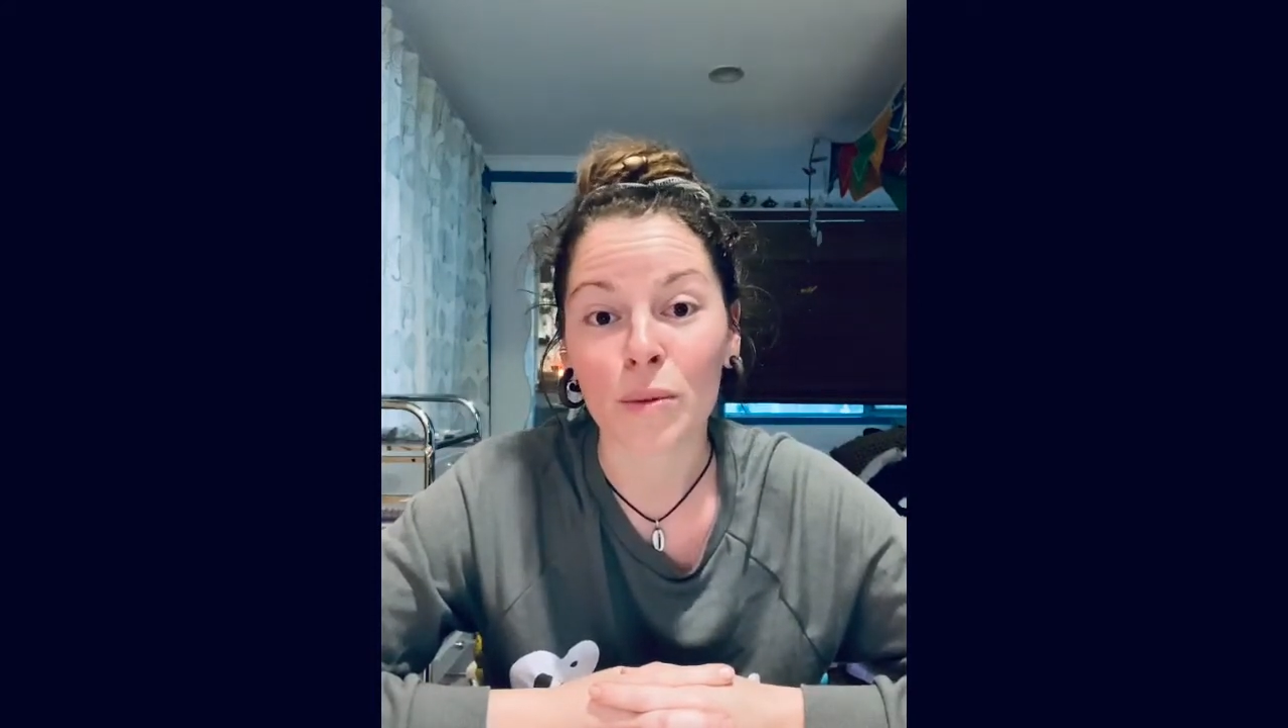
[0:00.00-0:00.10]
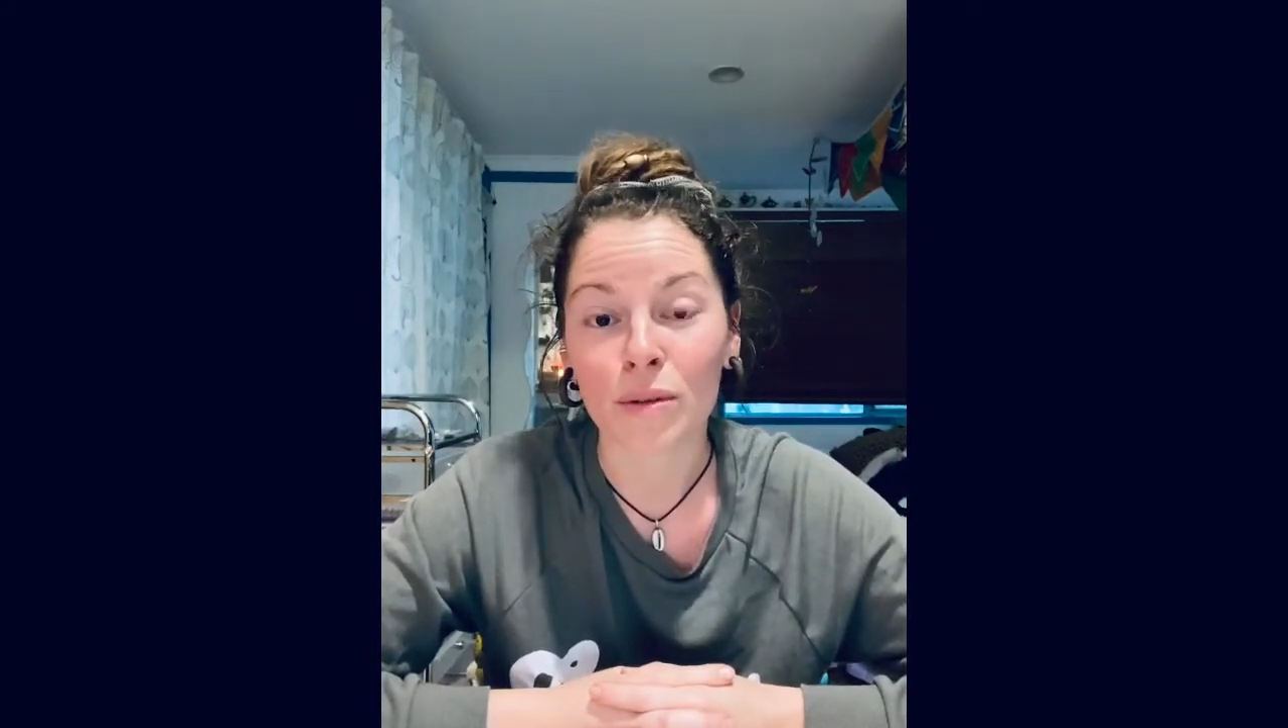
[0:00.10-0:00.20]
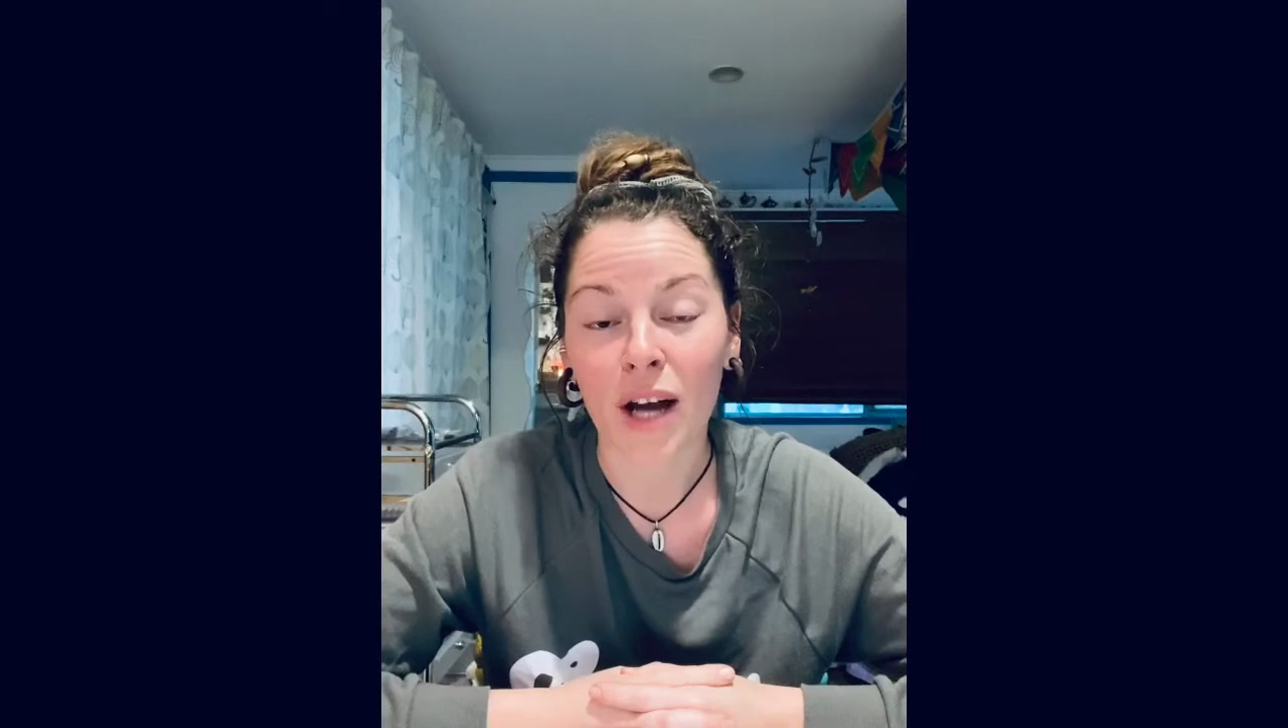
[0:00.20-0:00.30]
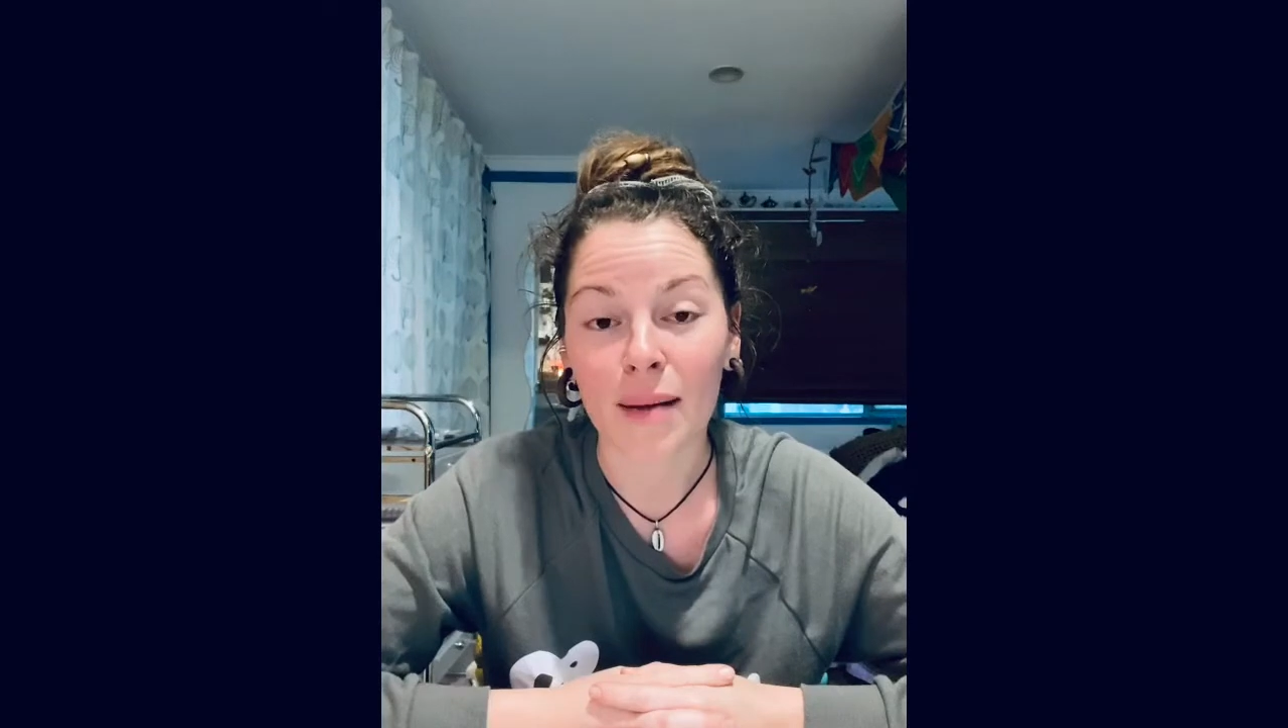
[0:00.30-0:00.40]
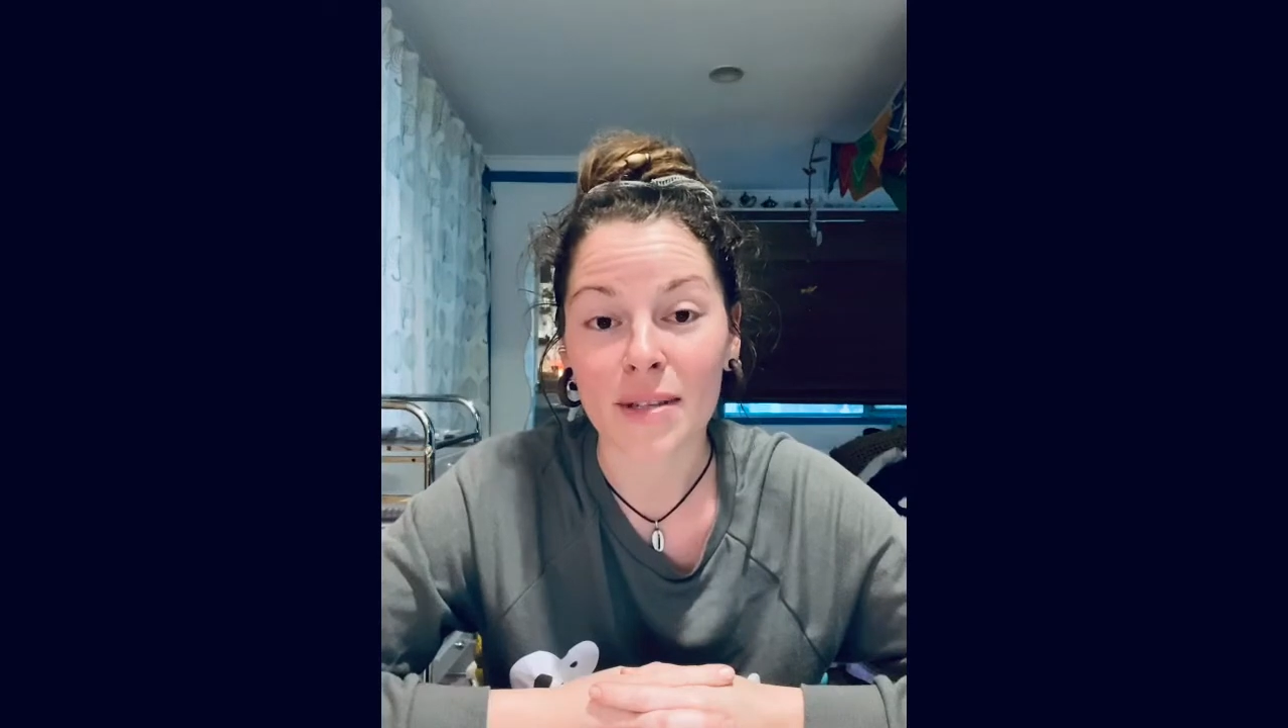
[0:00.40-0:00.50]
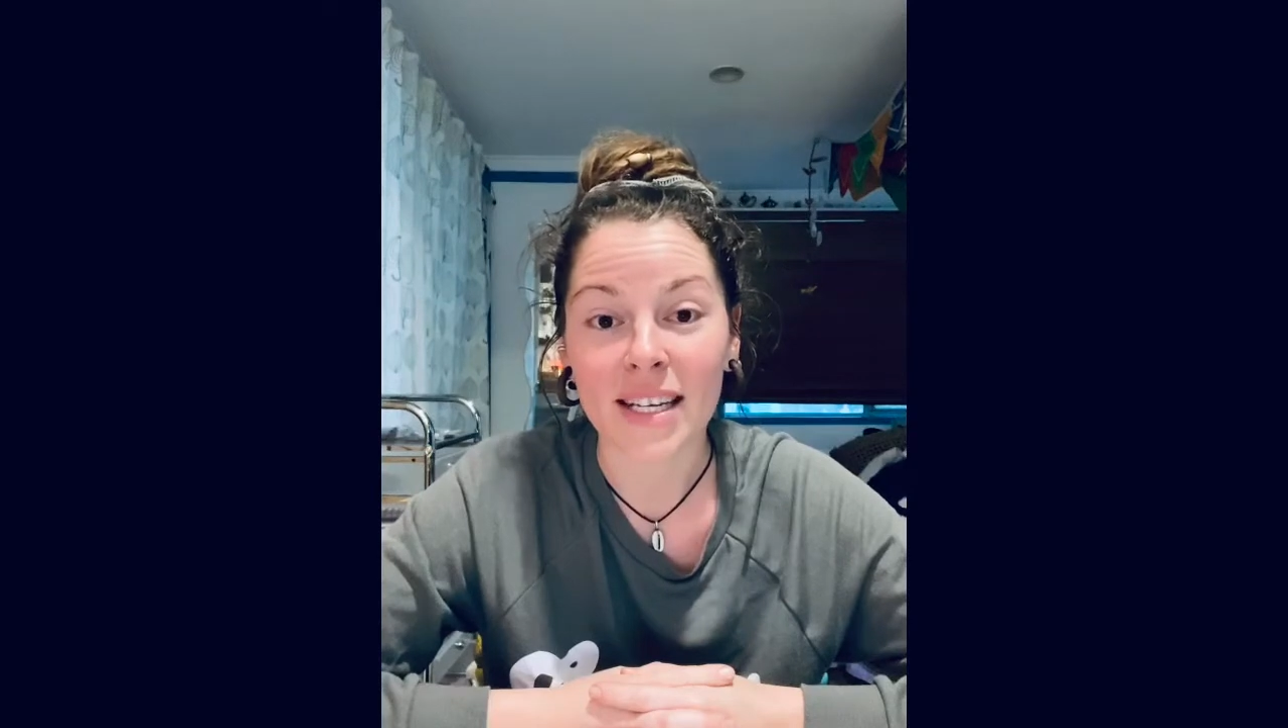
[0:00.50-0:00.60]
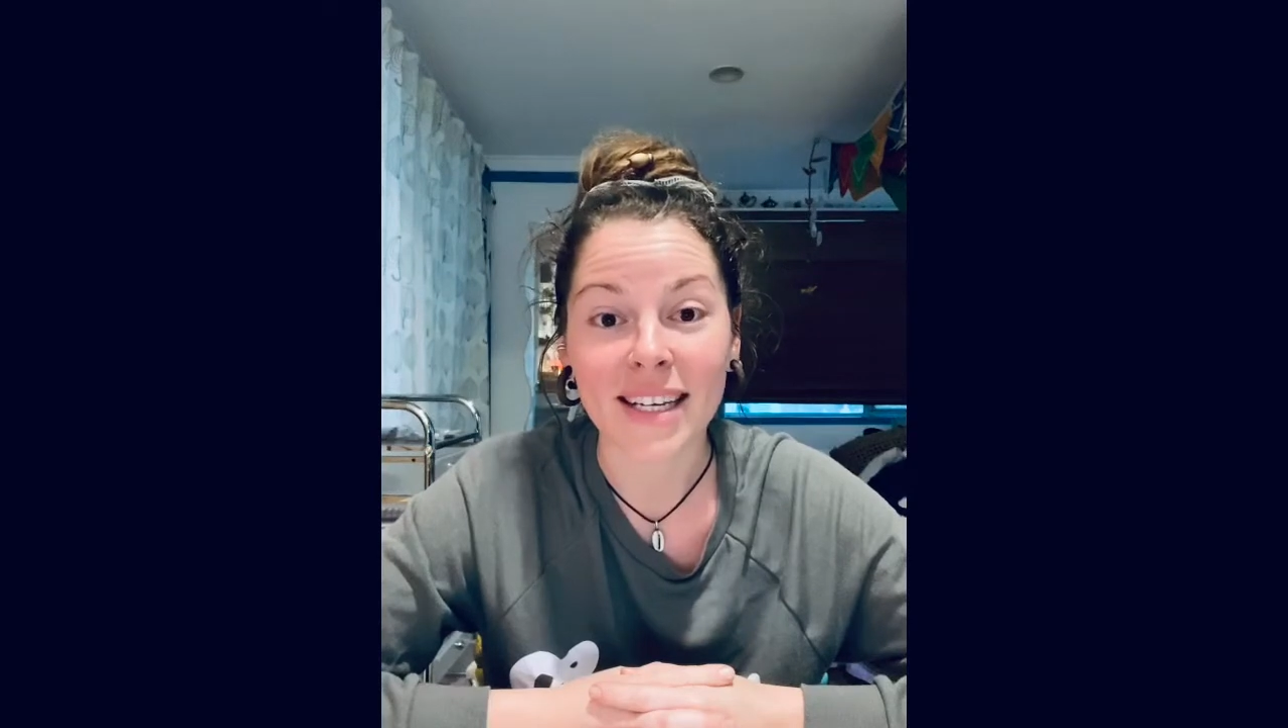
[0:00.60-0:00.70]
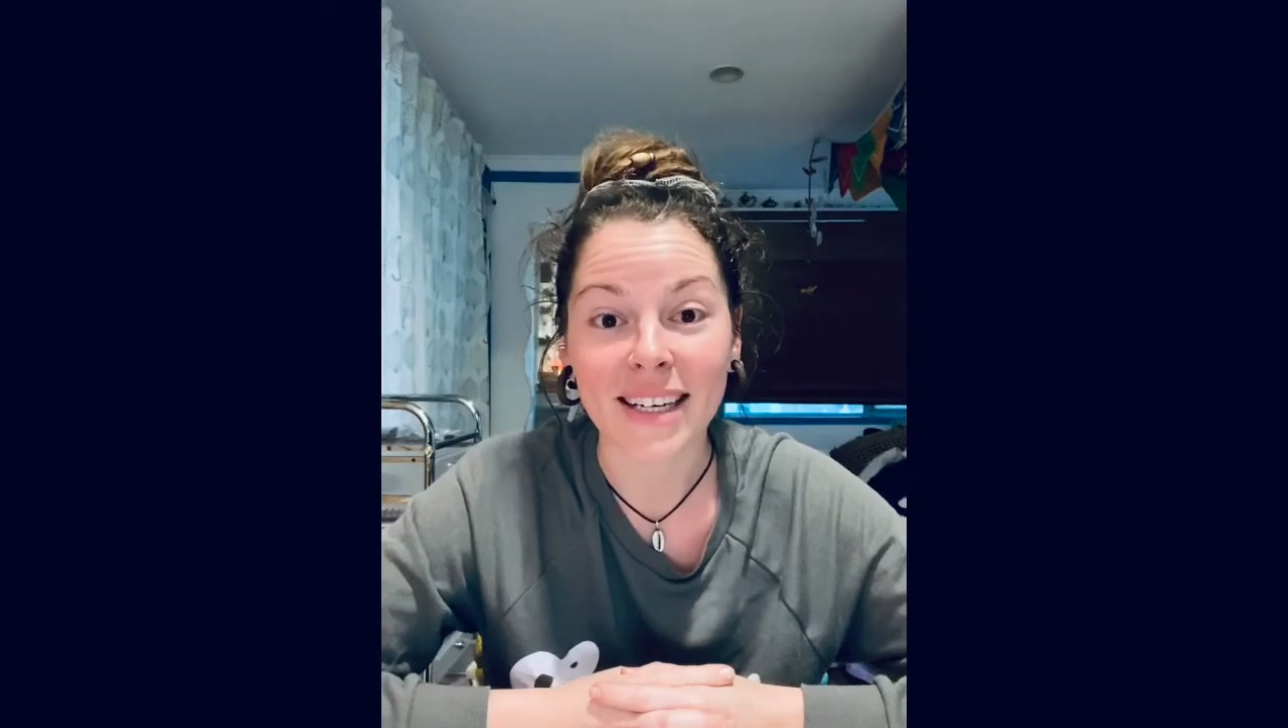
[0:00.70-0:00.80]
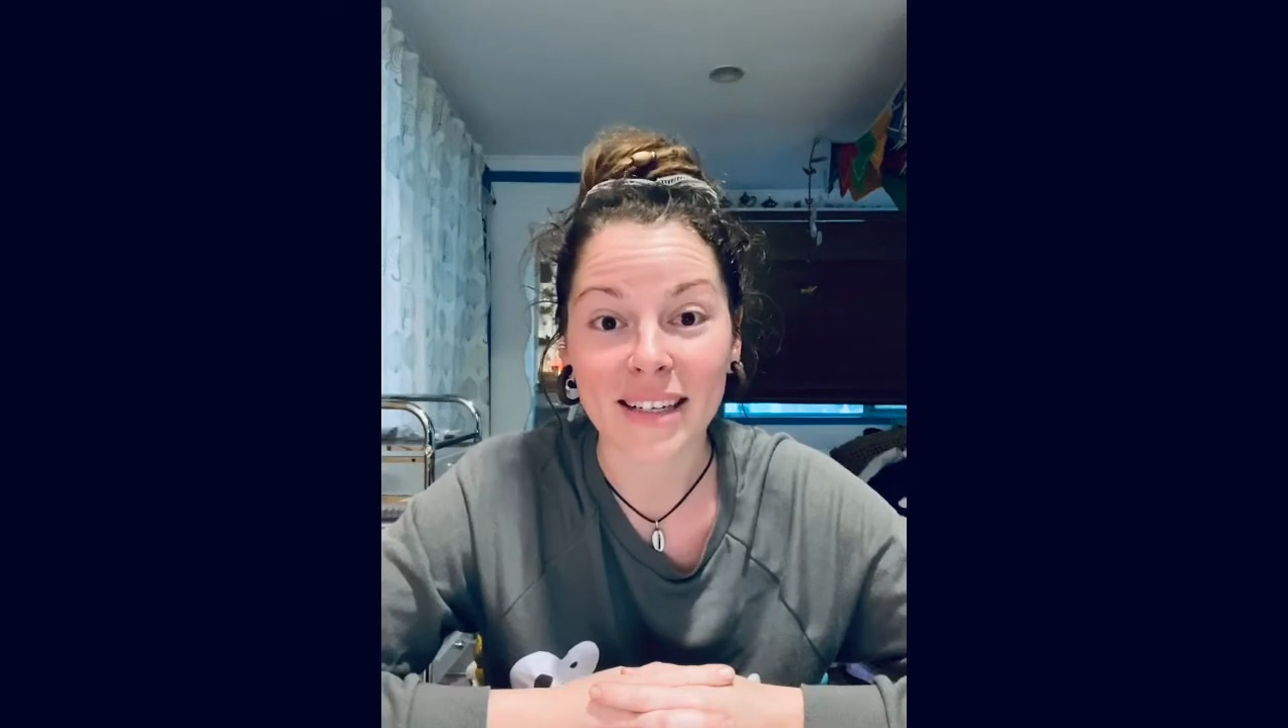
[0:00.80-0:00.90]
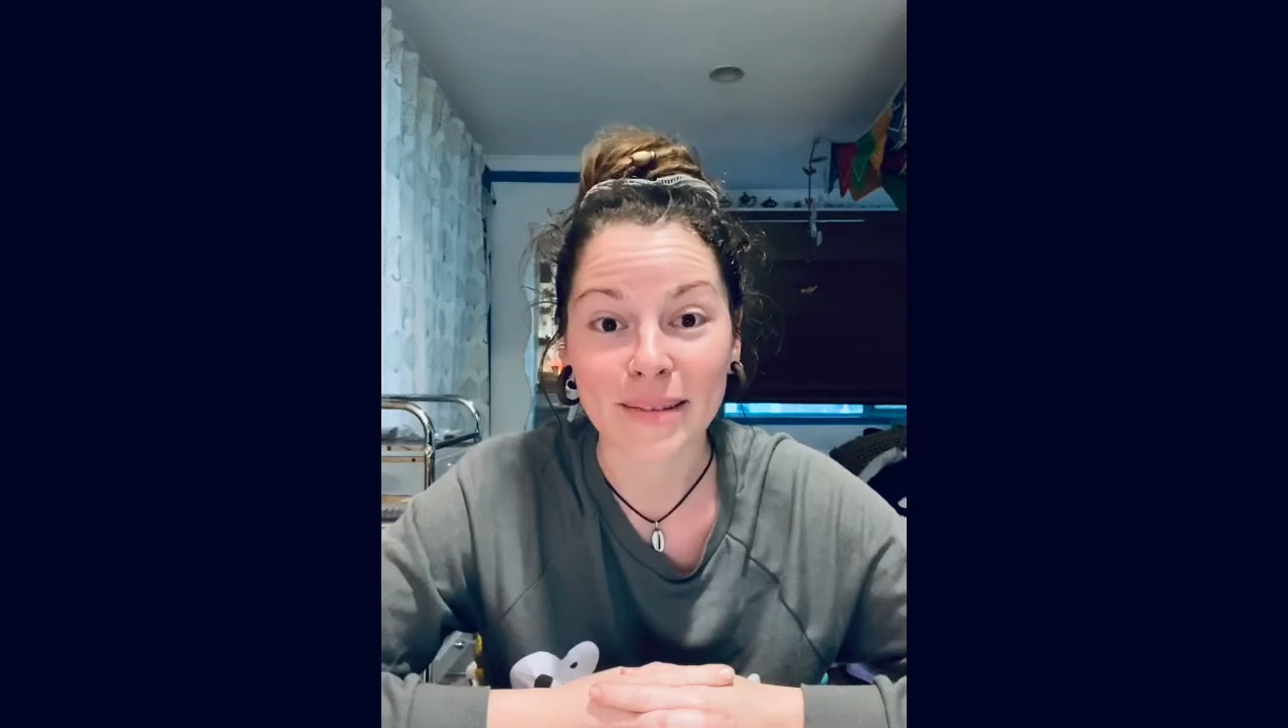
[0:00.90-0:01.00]
times a
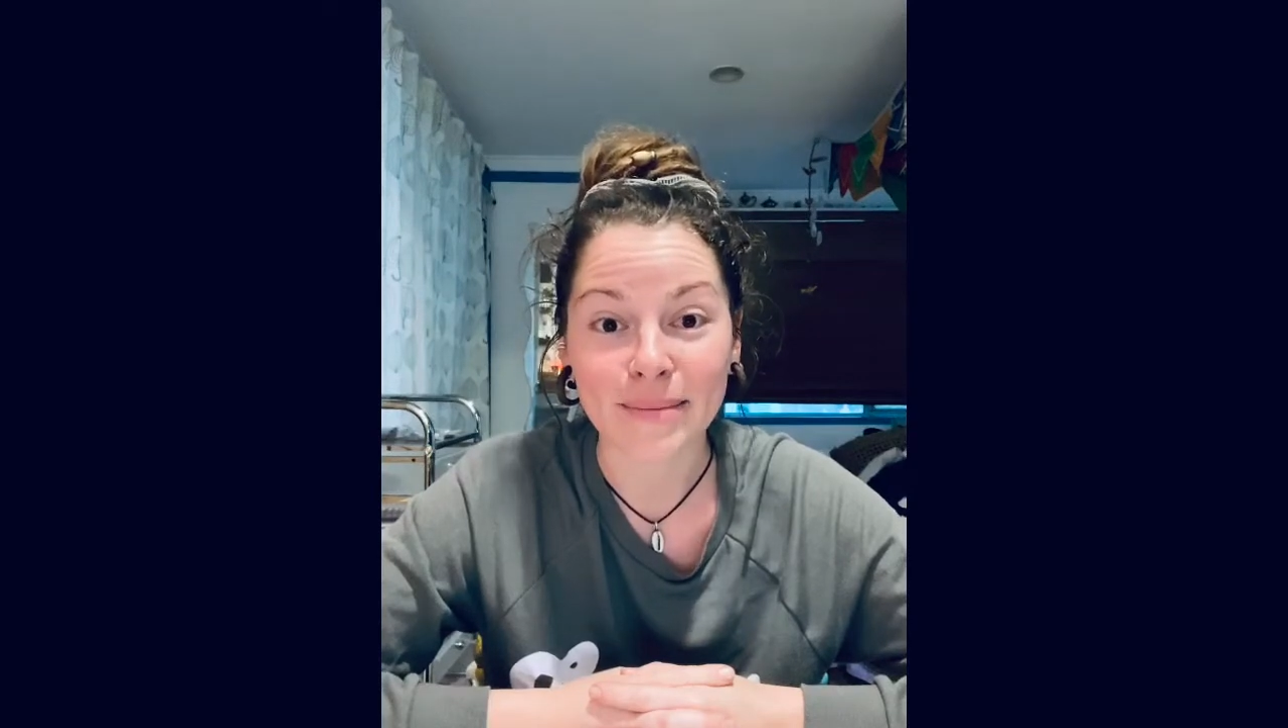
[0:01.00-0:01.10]
year,